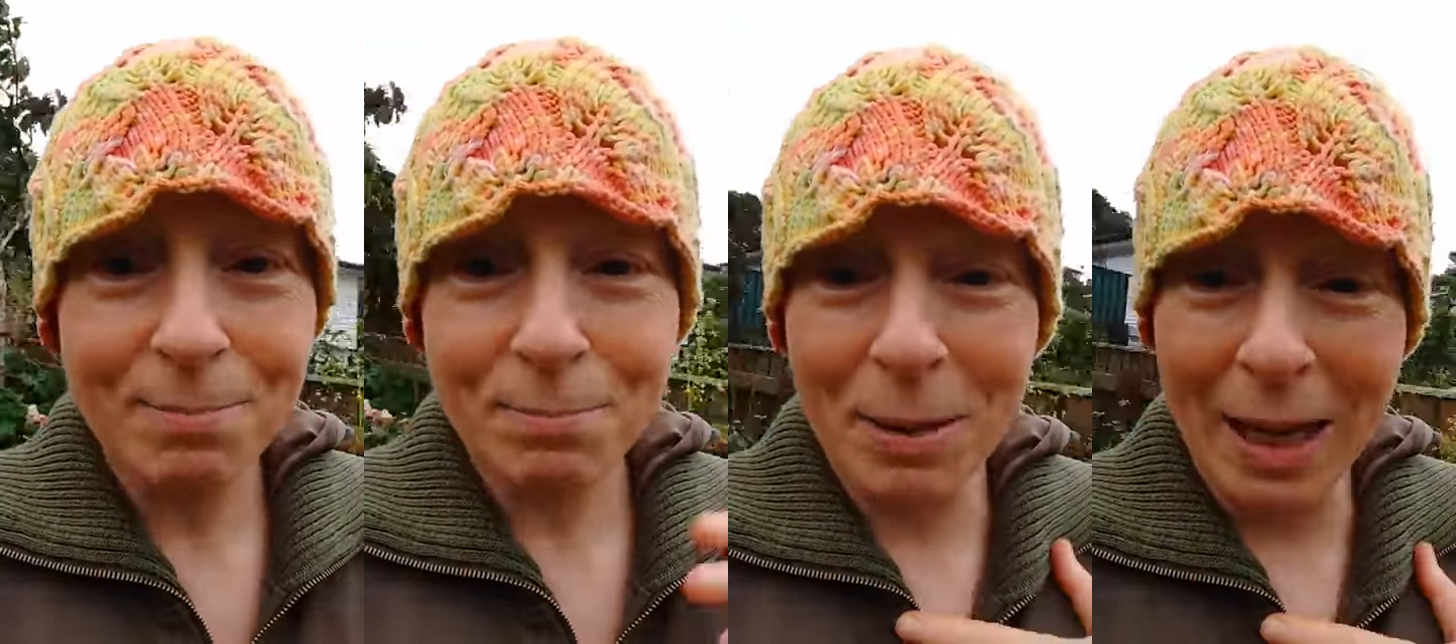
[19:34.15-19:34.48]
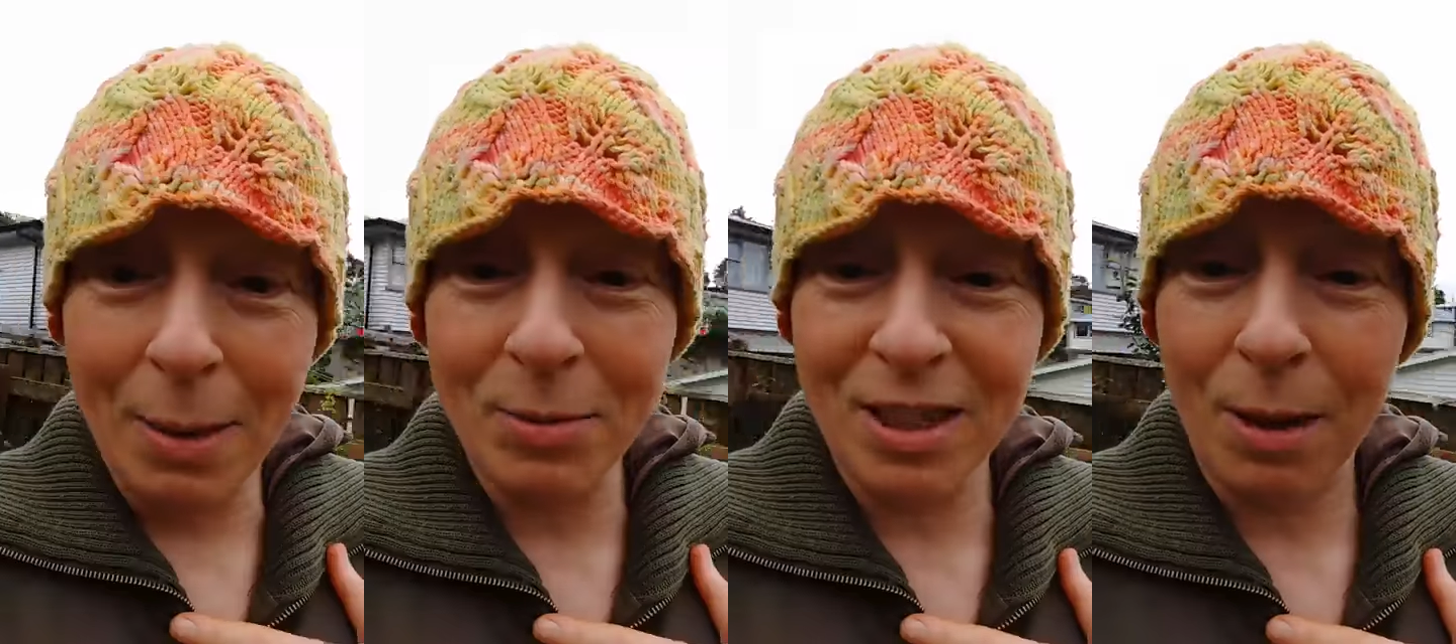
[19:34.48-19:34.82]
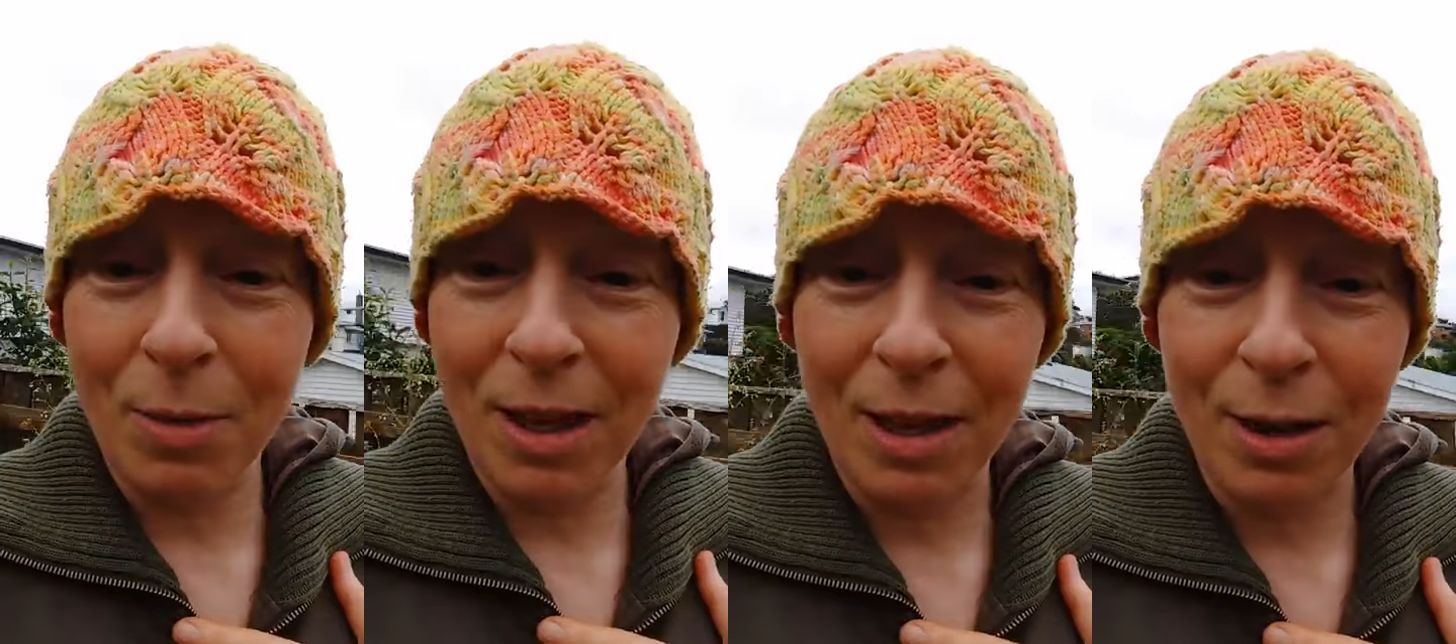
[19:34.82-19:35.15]
pick up
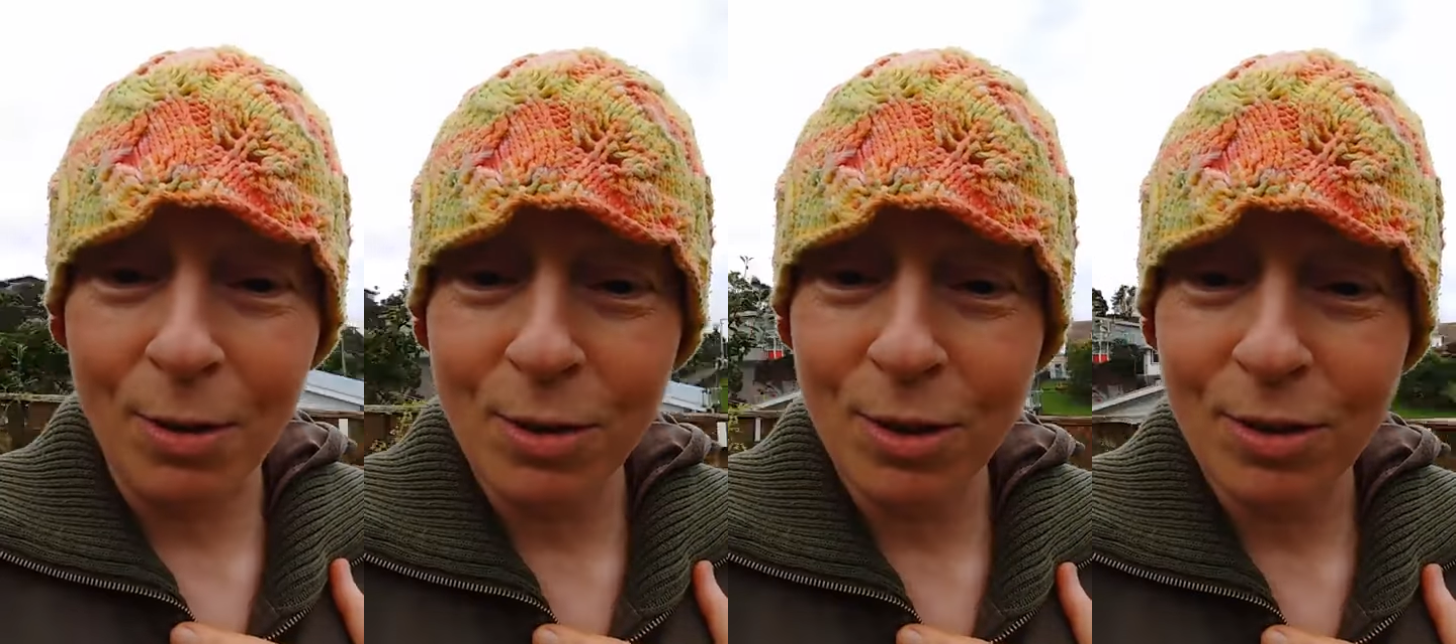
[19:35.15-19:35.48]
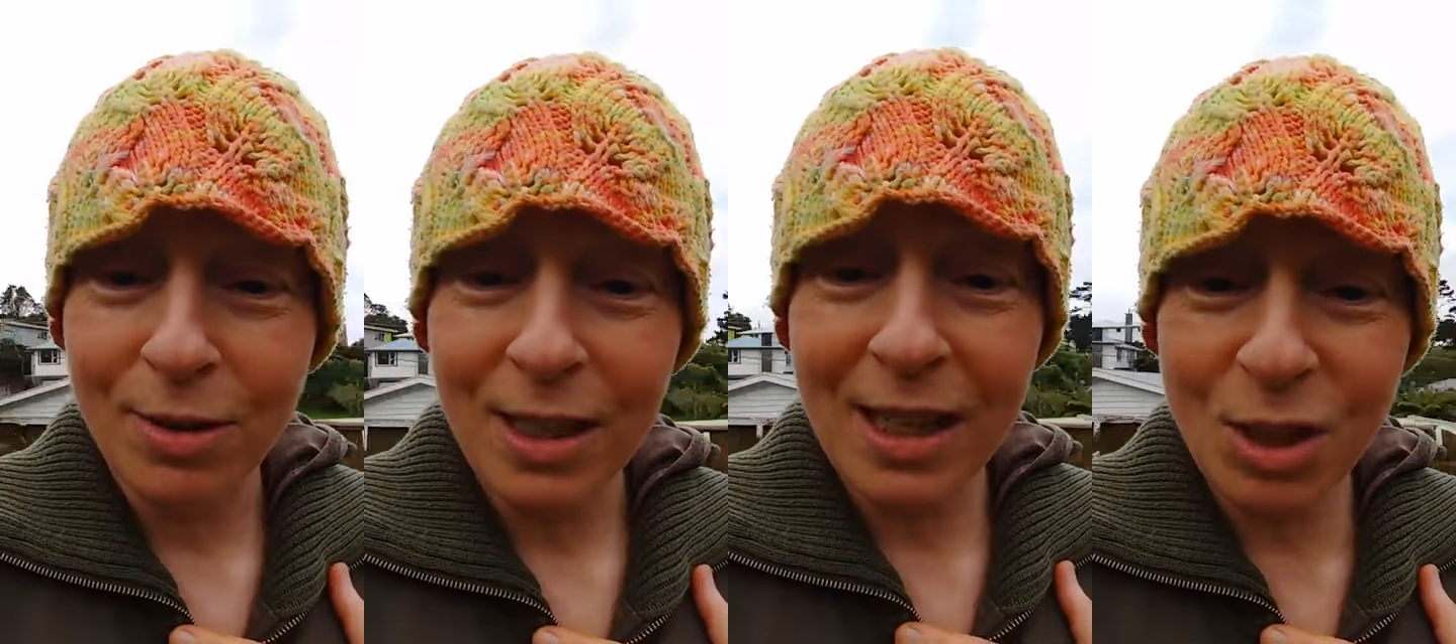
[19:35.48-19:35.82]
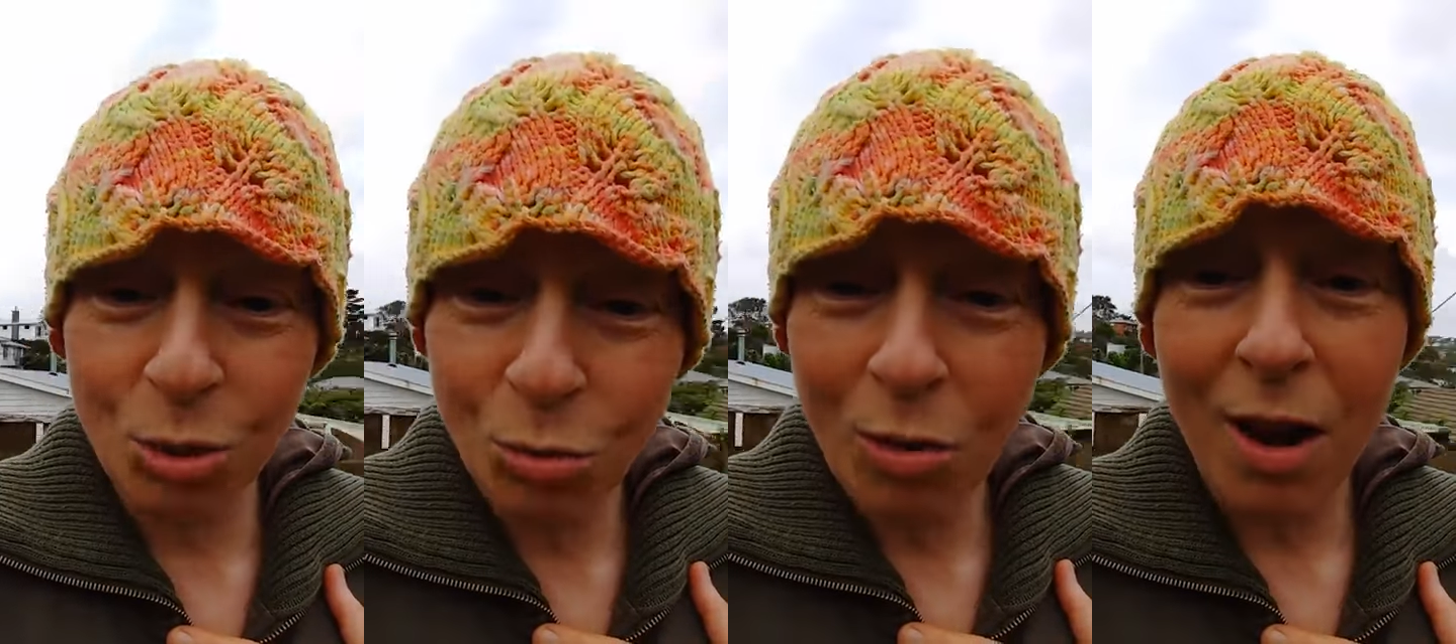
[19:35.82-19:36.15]
something else, it's
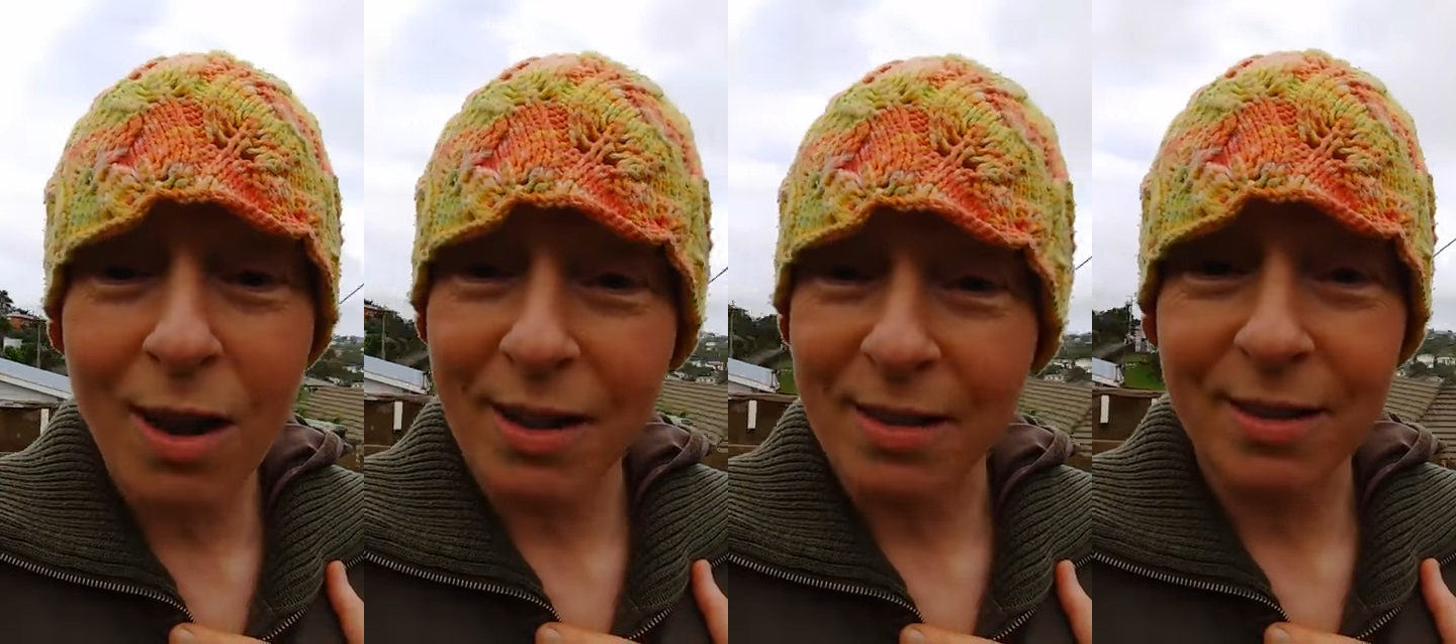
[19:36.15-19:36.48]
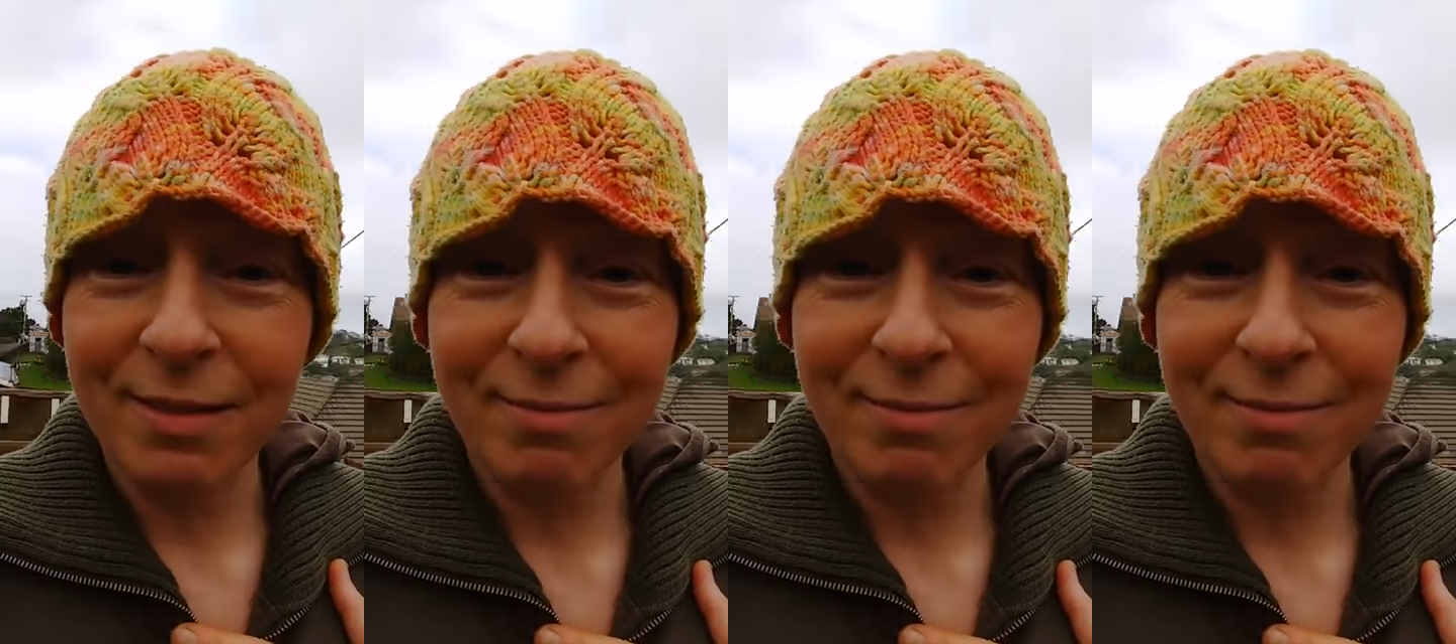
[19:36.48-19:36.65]
all right.